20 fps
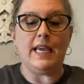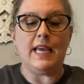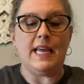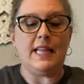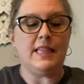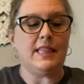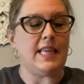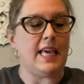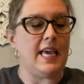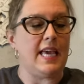
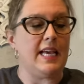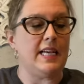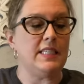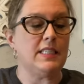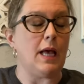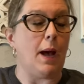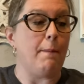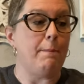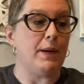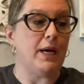and
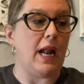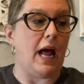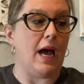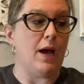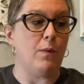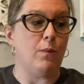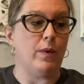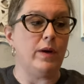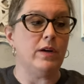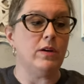things, but
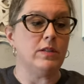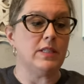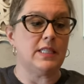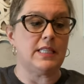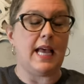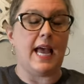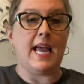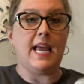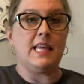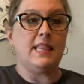I will
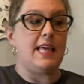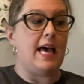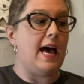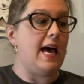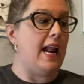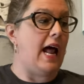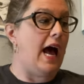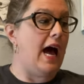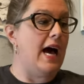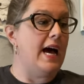say
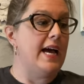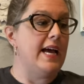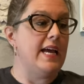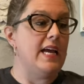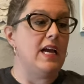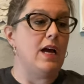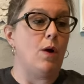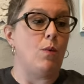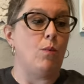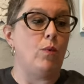that
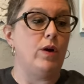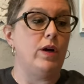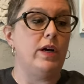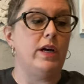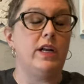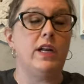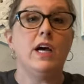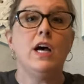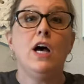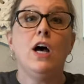I
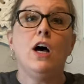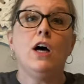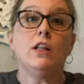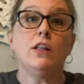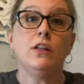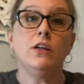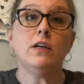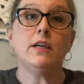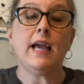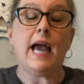would
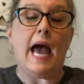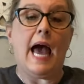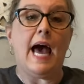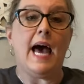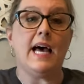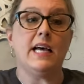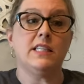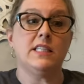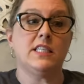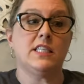look
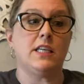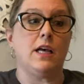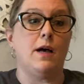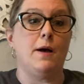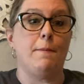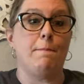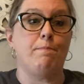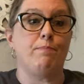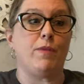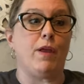at
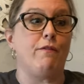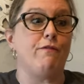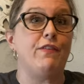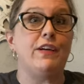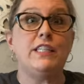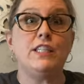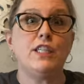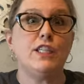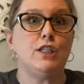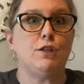some
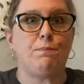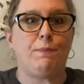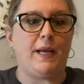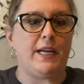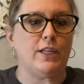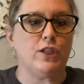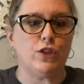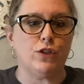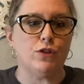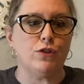vintage
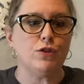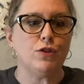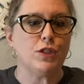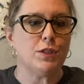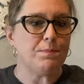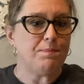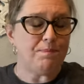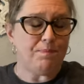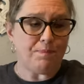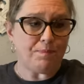
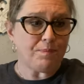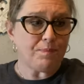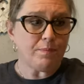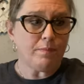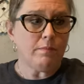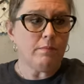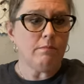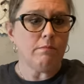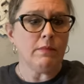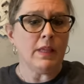pictures
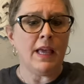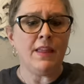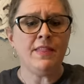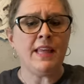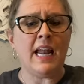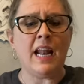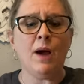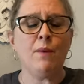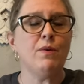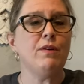
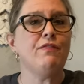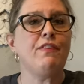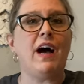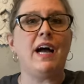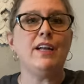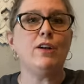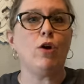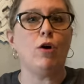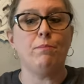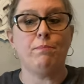that I would
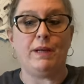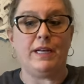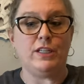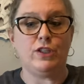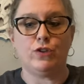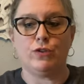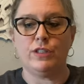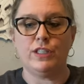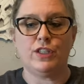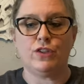find on
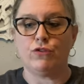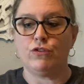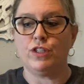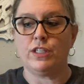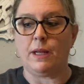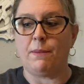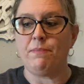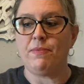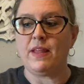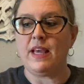Pinterest or
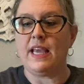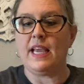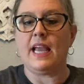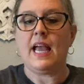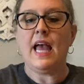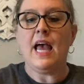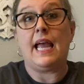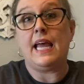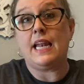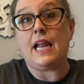
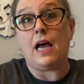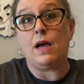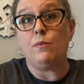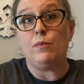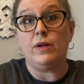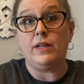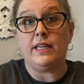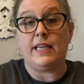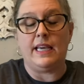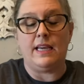something, and I
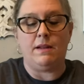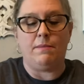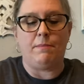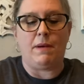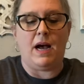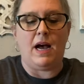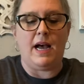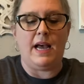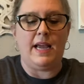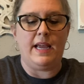would get
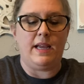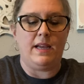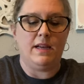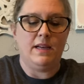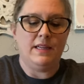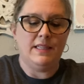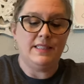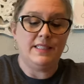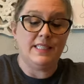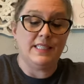my
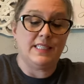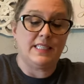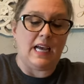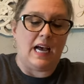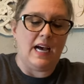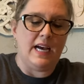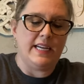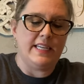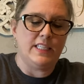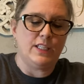
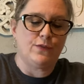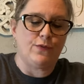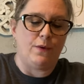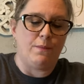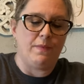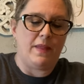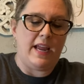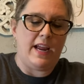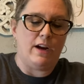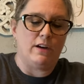designs
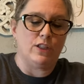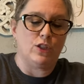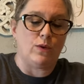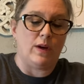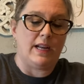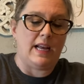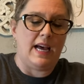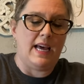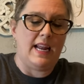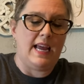from there. So
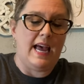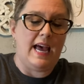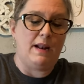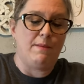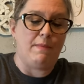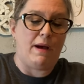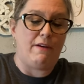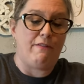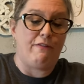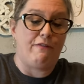I kind of
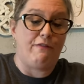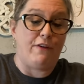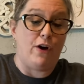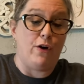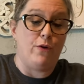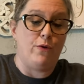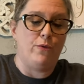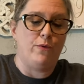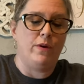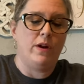had my
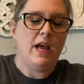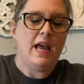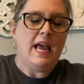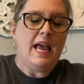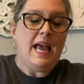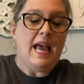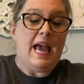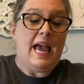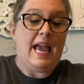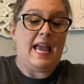phone
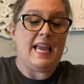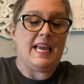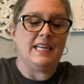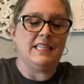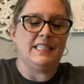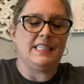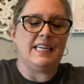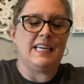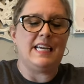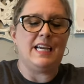
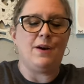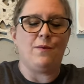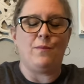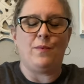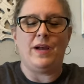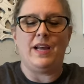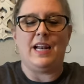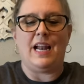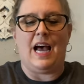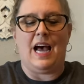handy
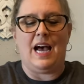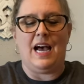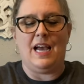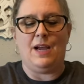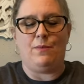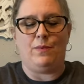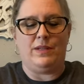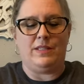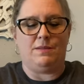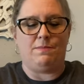when
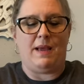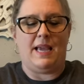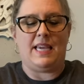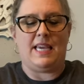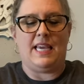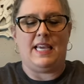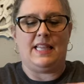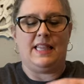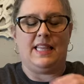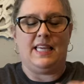I was
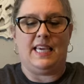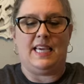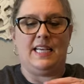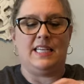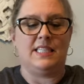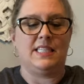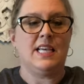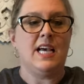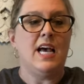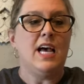making
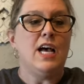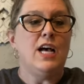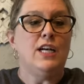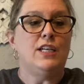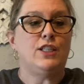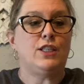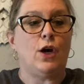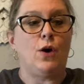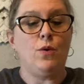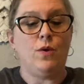these.
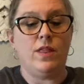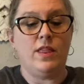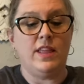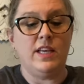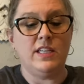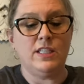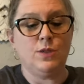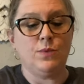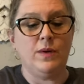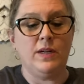So
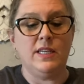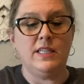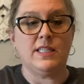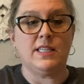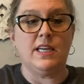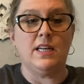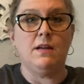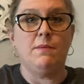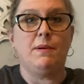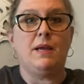this one is
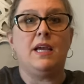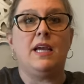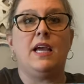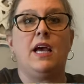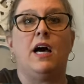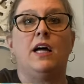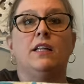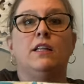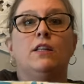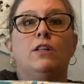going to be
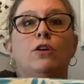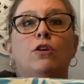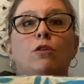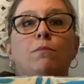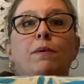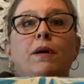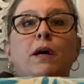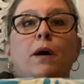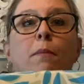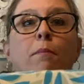a little
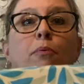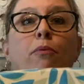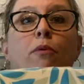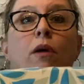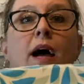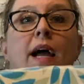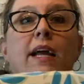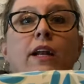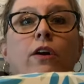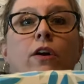bit
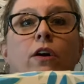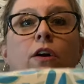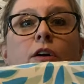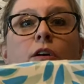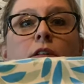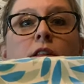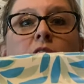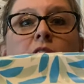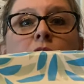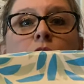
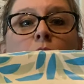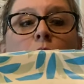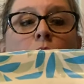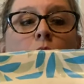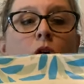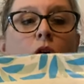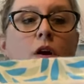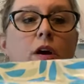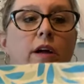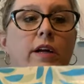brighter, this
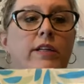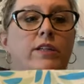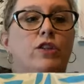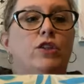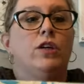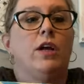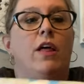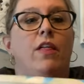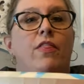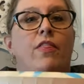
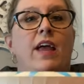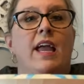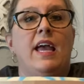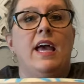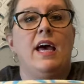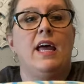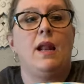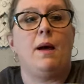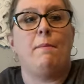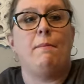orange,
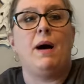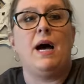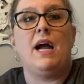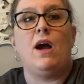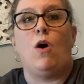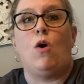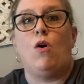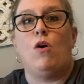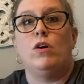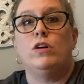than
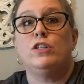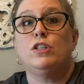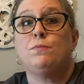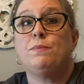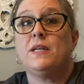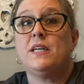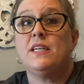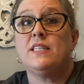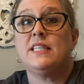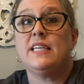my orange
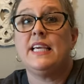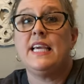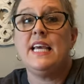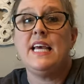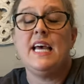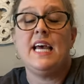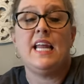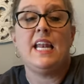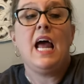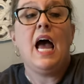because
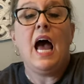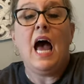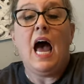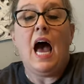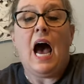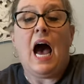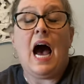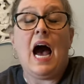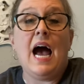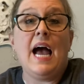again,
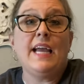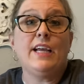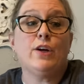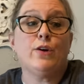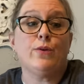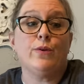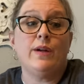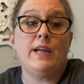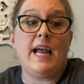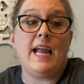I
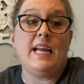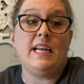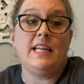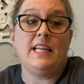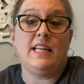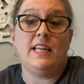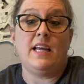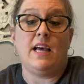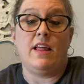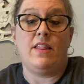
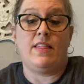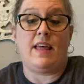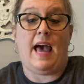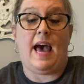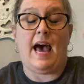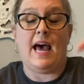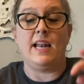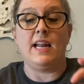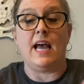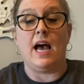created
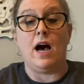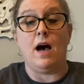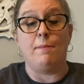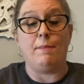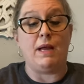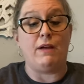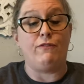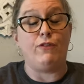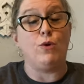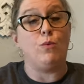that.
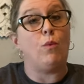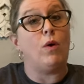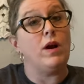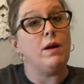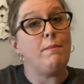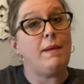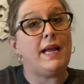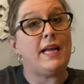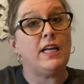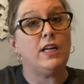Um, if you want
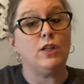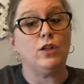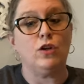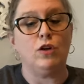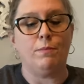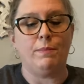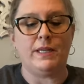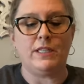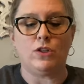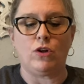to make it a
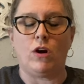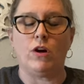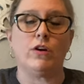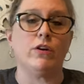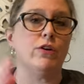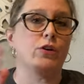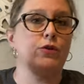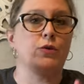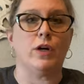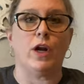little bit
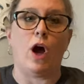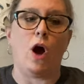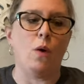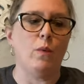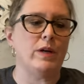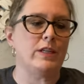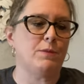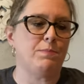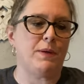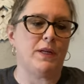darker, you can
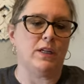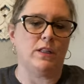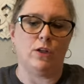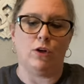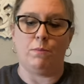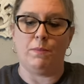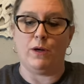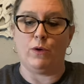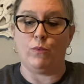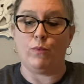always put a
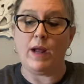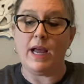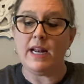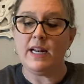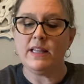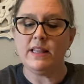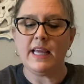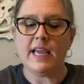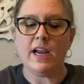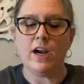little bit of red
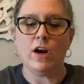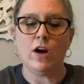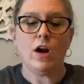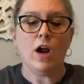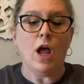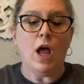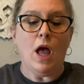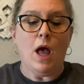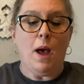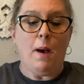in there,
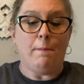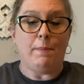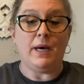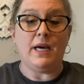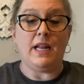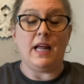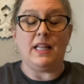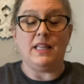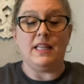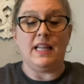
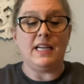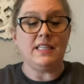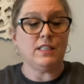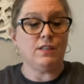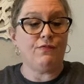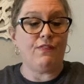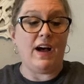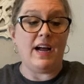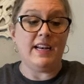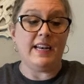but
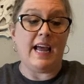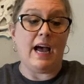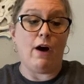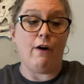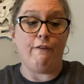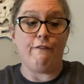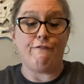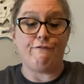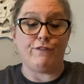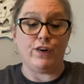let's find
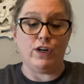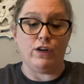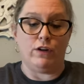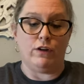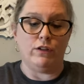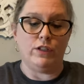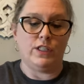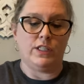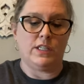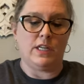out
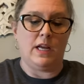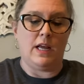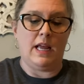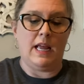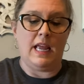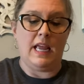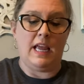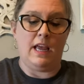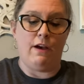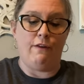first
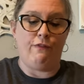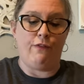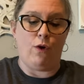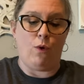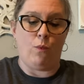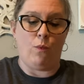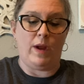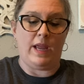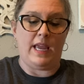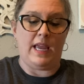if
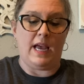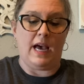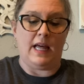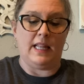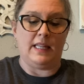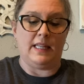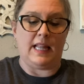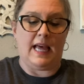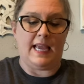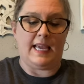we
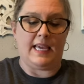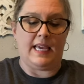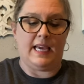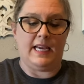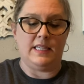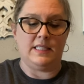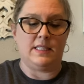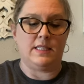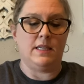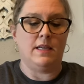like
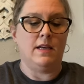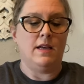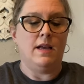it.